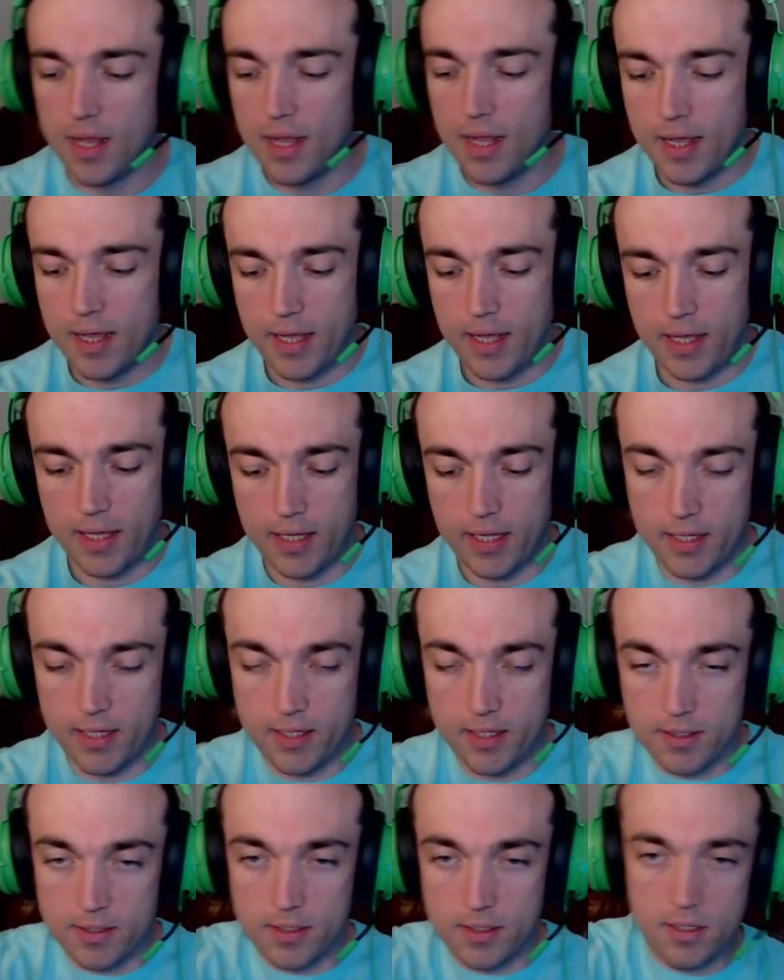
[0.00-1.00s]

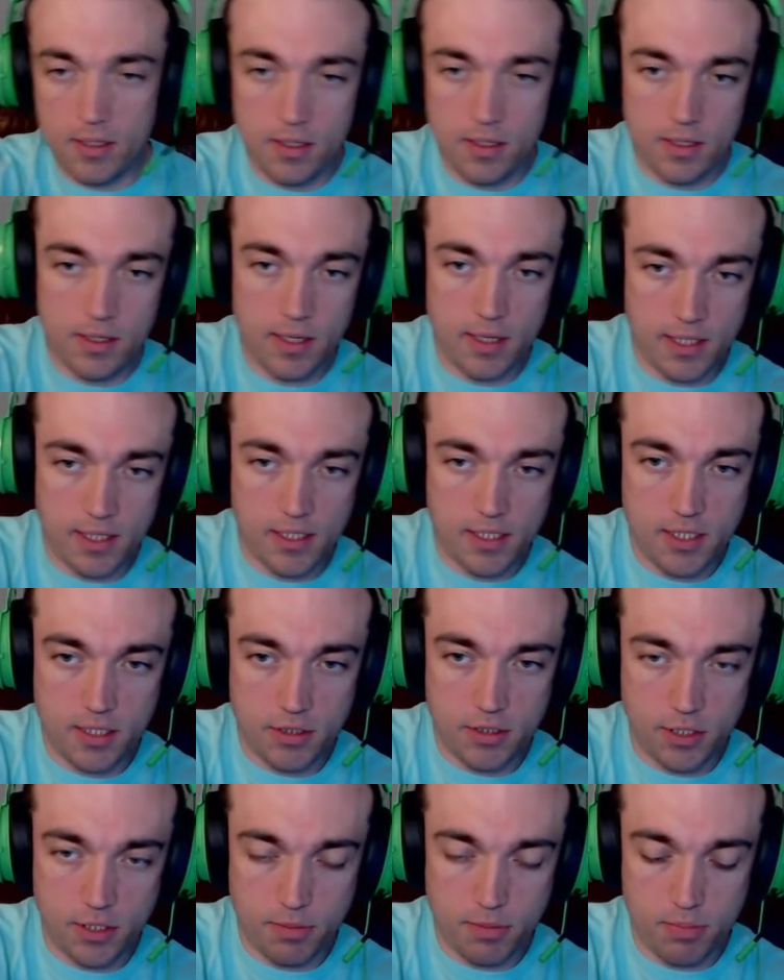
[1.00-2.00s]
and I guess I'll
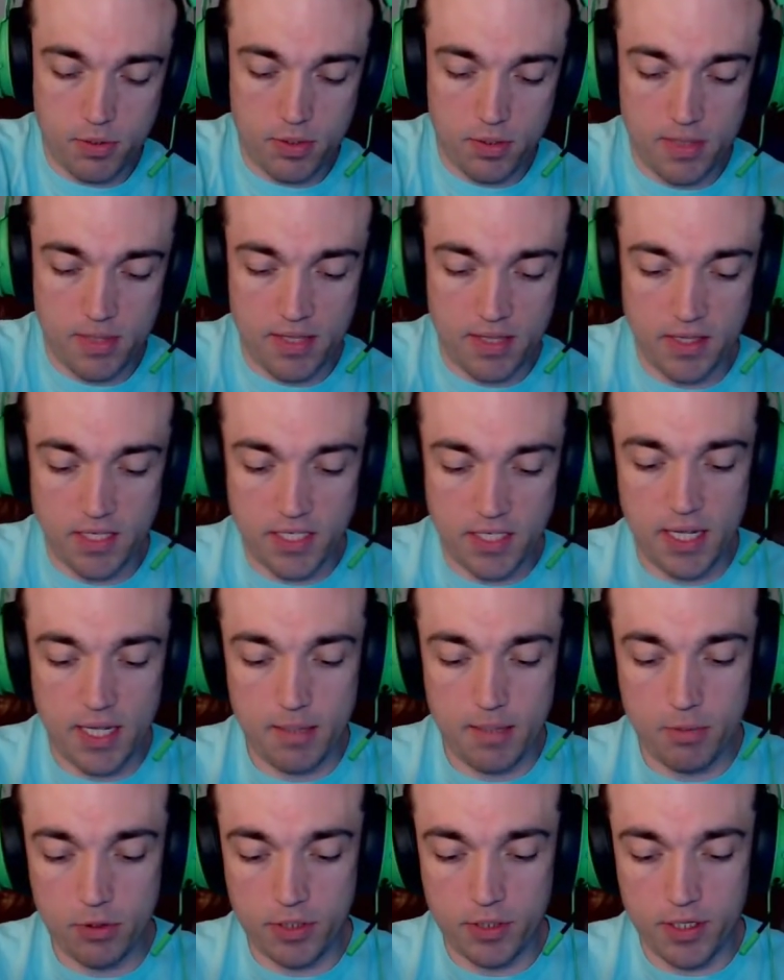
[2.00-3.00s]
just put them on the
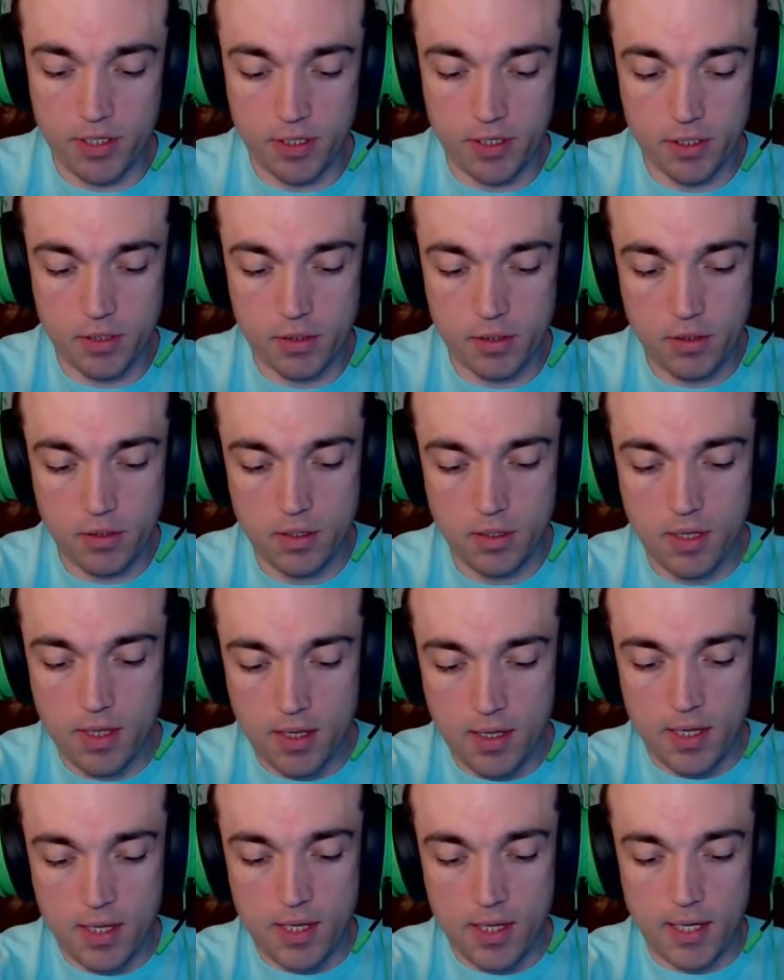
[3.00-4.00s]
table here.
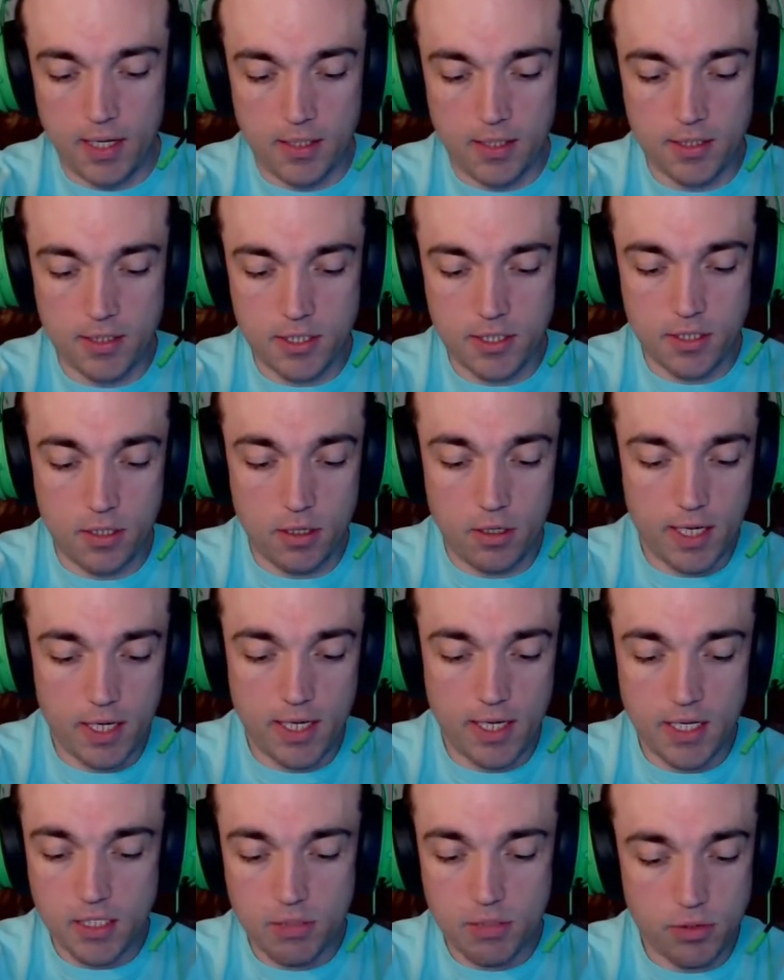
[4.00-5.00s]
And to start, I
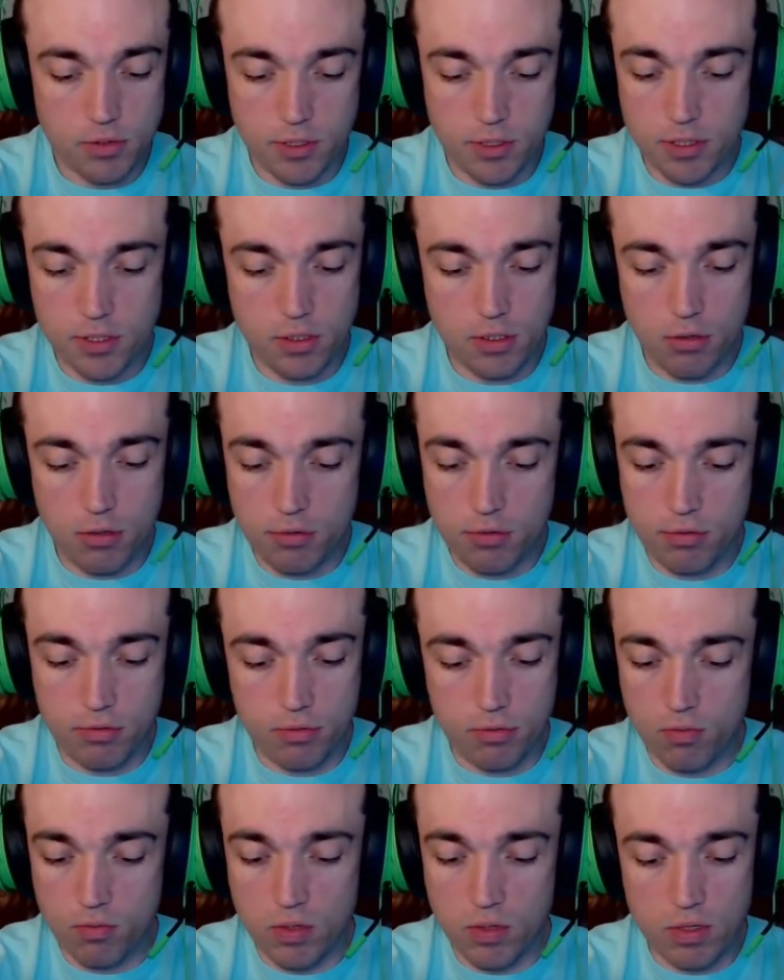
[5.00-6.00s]
guess we'll just go through
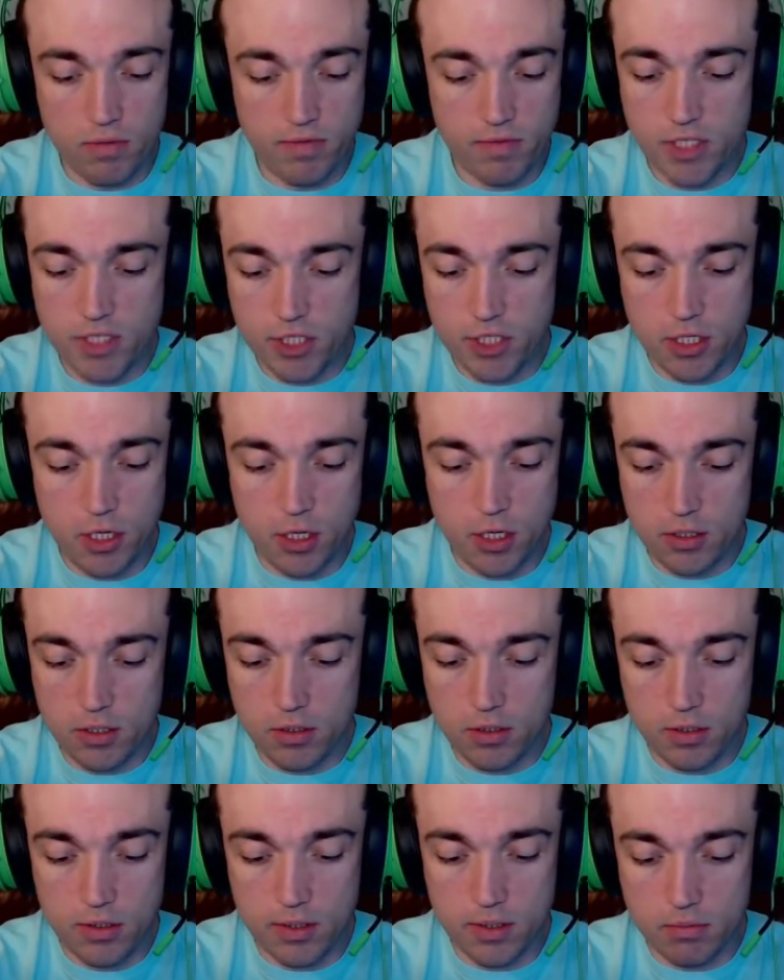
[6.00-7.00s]
one of each color
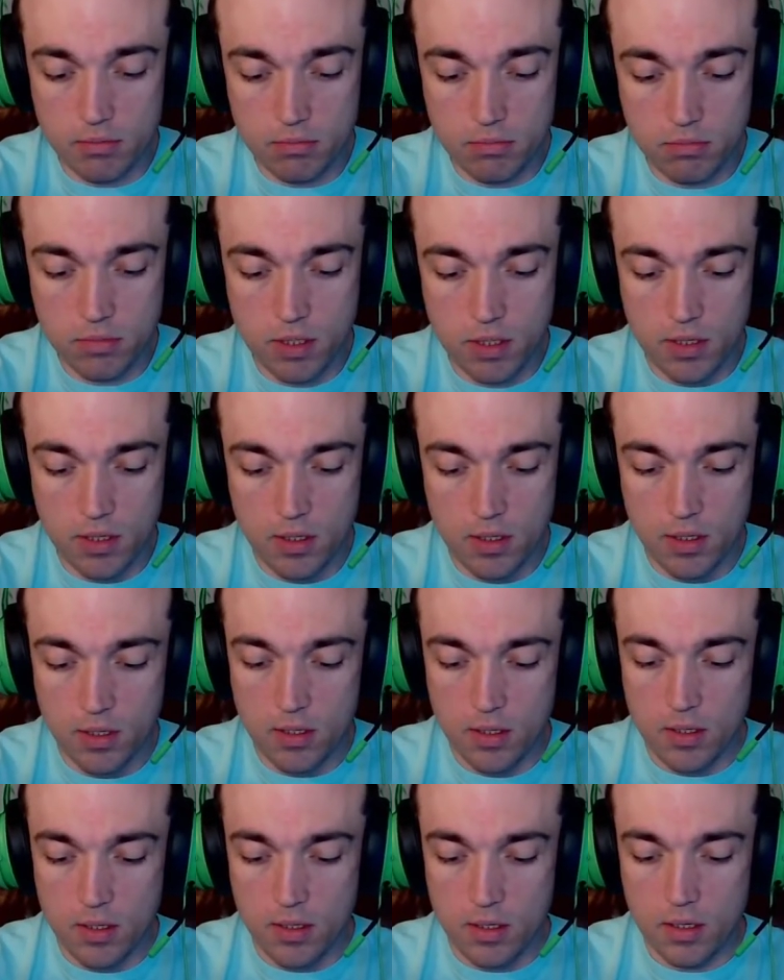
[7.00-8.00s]
and
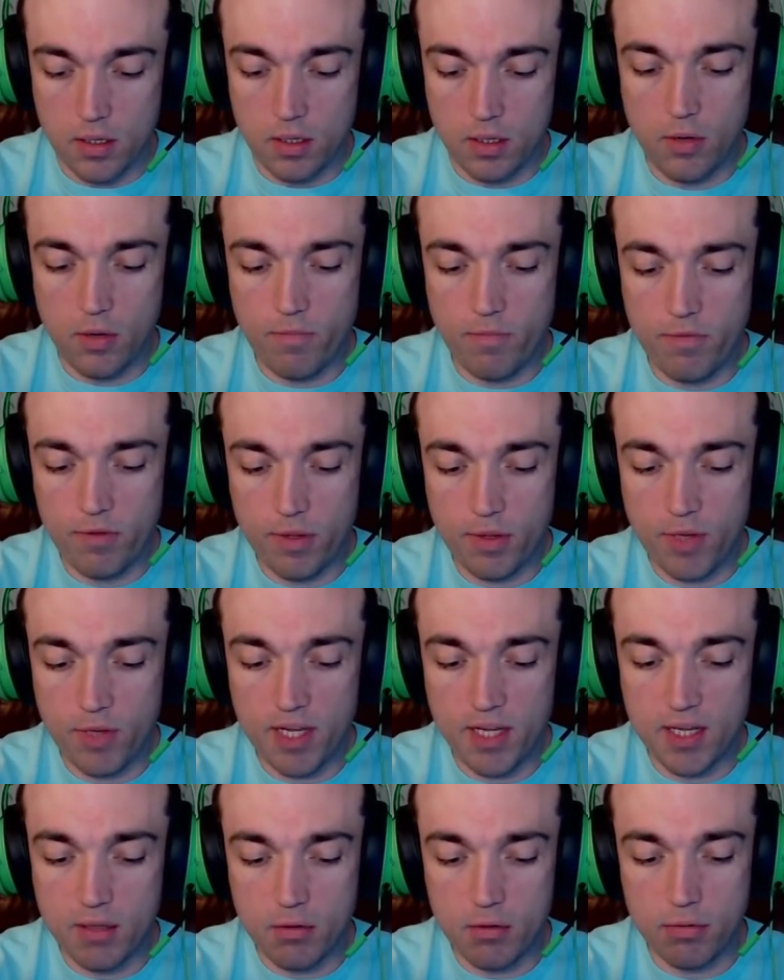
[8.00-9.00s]
Hopefully we
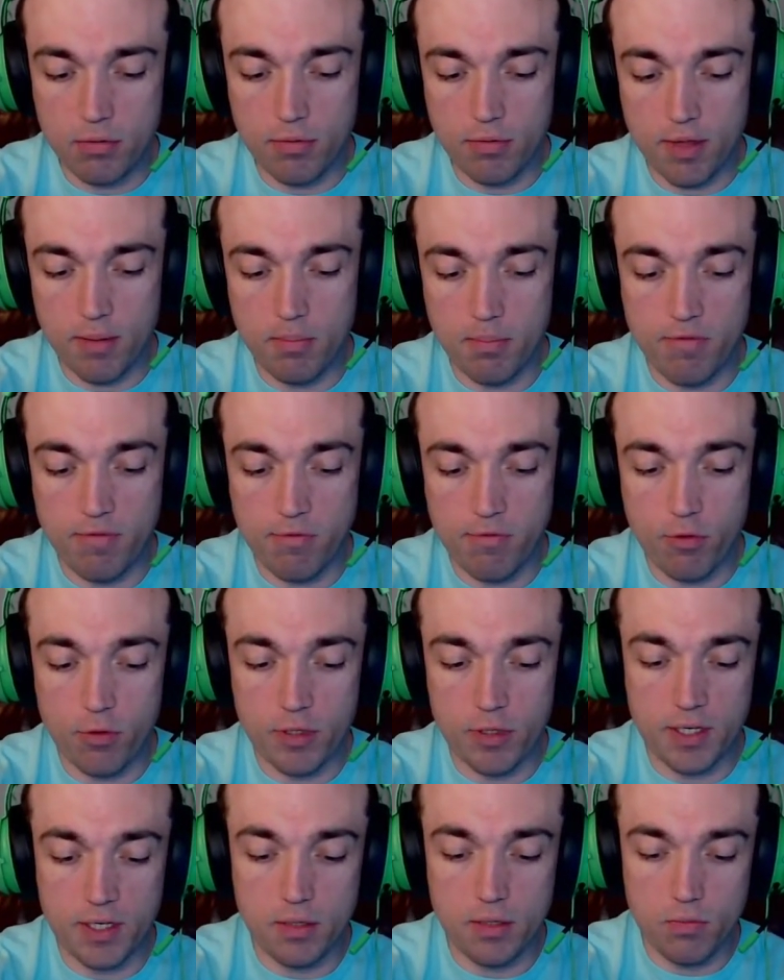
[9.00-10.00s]
get through them before
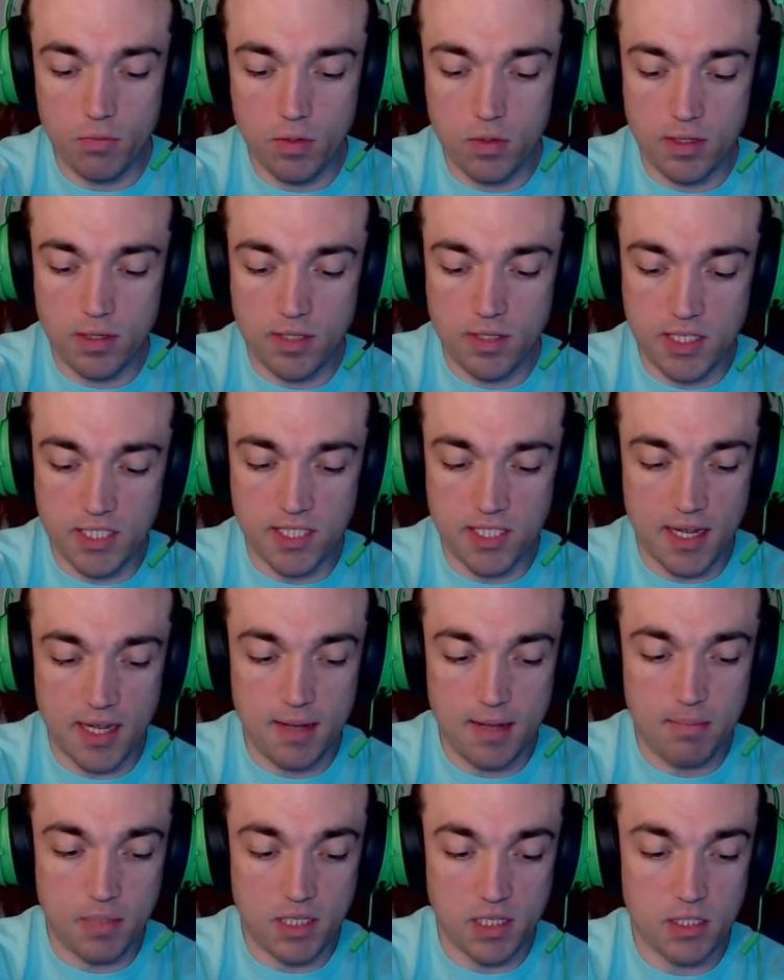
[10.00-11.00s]
getting one of these
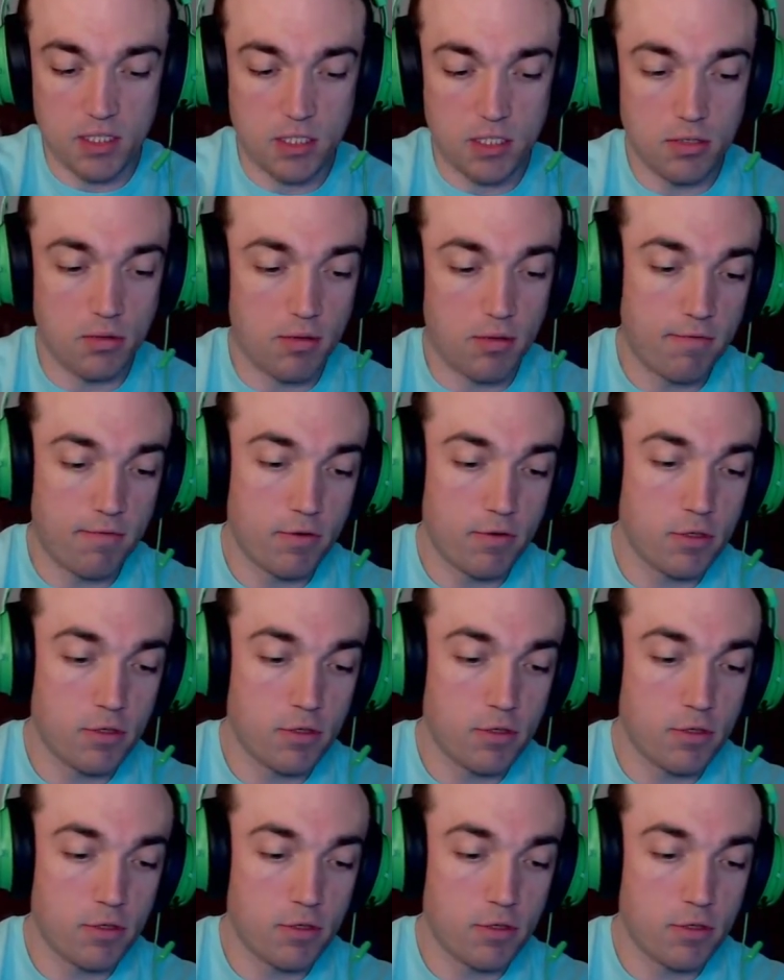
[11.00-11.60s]
zombies. So the first